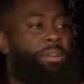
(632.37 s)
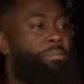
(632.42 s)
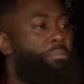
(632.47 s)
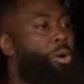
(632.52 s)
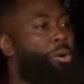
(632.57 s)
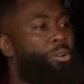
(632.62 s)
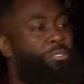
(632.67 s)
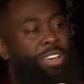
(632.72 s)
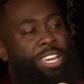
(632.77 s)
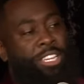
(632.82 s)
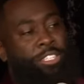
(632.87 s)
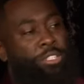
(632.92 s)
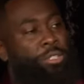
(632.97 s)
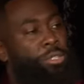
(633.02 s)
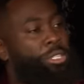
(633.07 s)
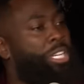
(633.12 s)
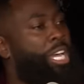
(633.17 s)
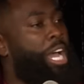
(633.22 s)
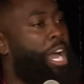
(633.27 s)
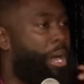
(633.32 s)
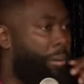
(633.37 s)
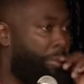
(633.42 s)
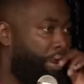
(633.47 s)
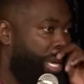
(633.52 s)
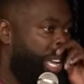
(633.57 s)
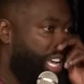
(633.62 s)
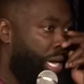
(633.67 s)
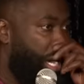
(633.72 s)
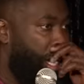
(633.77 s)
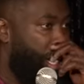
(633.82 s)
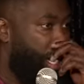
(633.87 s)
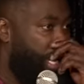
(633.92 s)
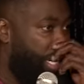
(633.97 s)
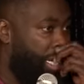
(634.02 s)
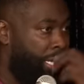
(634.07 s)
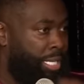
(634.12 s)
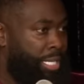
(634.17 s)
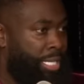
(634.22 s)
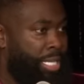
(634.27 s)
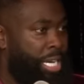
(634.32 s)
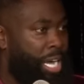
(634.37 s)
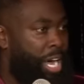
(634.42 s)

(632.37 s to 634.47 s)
It motivates you, you get up early.